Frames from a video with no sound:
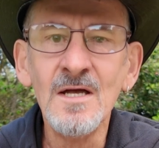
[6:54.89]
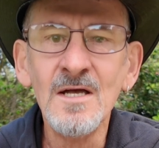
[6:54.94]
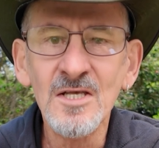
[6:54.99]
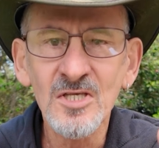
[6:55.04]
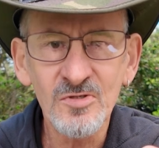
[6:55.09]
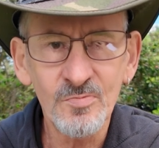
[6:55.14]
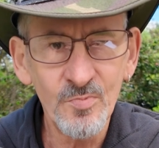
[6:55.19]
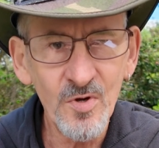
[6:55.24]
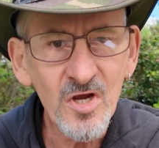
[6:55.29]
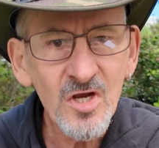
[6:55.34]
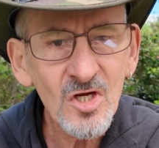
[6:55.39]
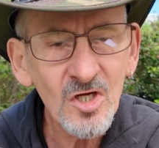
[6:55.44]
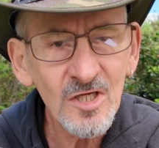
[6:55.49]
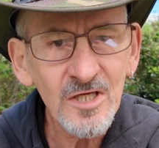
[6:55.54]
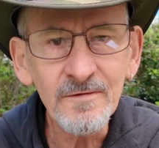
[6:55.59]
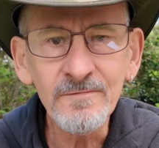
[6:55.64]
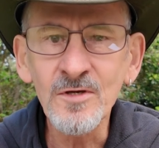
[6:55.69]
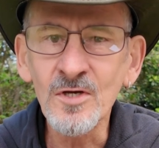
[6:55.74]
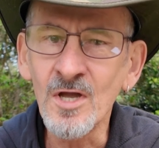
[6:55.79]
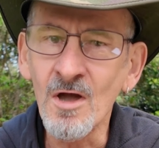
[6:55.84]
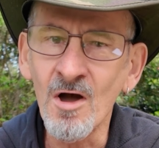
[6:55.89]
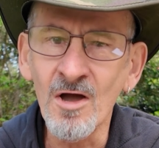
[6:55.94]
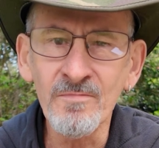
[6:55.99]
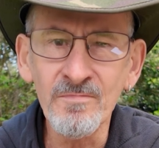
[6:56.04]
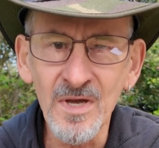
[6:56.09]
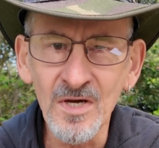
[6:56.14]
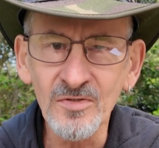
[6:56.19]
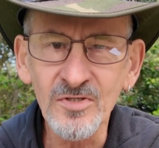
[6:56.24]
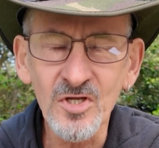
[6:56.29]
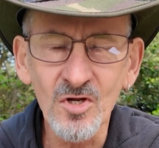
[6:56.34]
especially if you're going
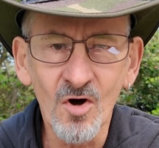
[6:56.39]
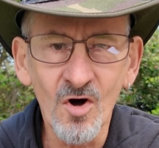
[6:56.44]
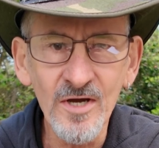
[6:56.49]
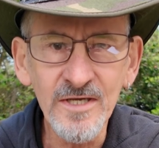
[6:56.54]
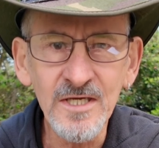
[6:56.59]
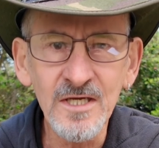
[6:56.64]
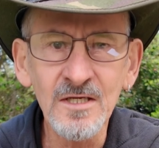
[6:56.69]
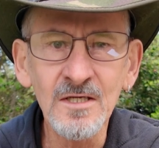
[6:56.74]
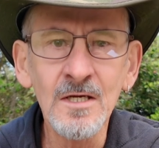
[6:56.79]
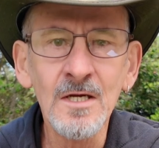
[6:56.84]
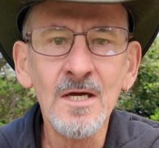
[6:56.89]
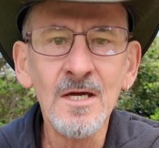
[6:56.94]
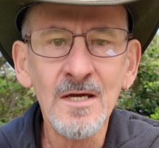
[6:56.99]
mountain hiking